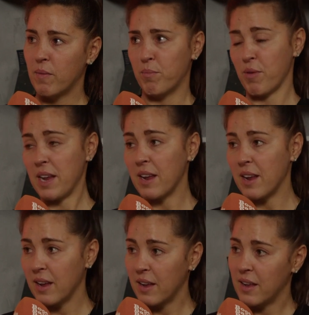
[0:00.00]
break
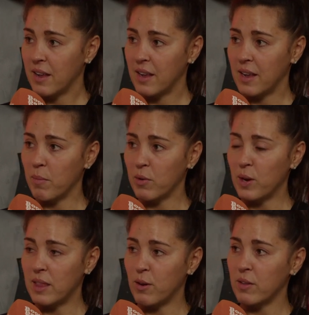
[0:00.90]
in
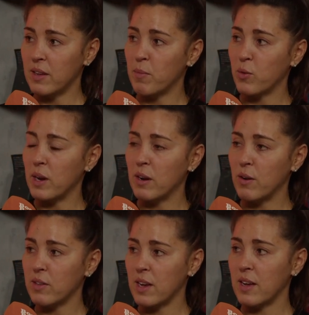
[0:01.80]
between
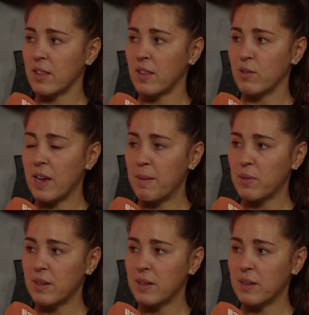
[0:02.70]
those games?